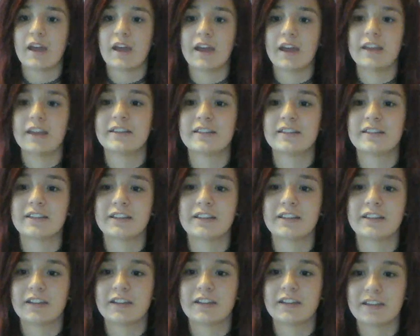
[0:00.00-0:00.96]
And
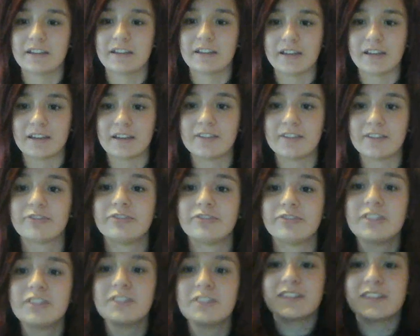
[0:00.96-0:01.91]

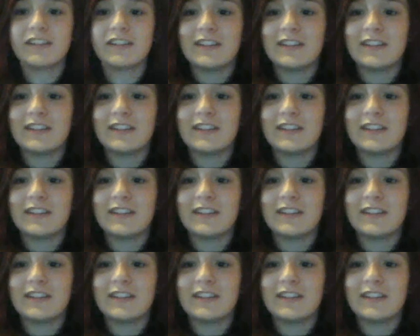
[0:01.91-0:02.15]
if you see